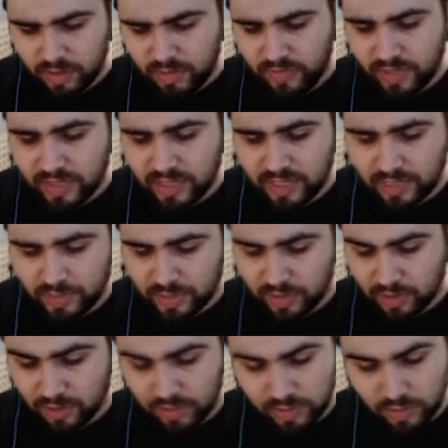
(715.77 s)
Phantasmates
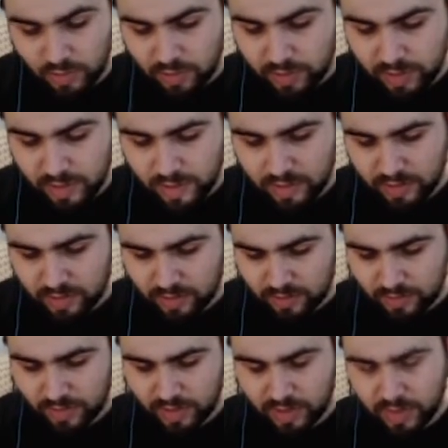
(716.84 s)
also would be nice,
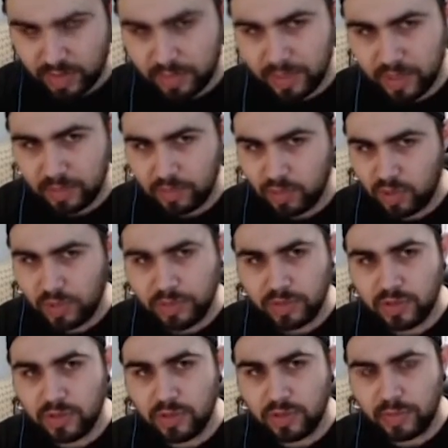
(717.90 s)
but I'm probably
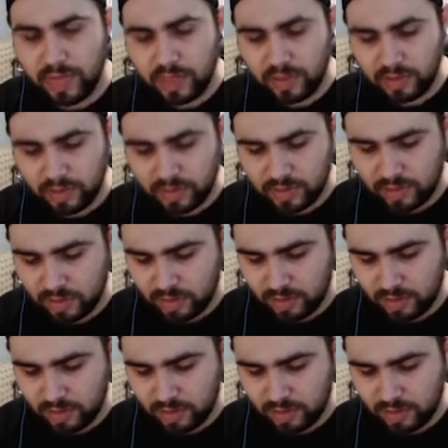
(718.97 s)
just gonna buy those.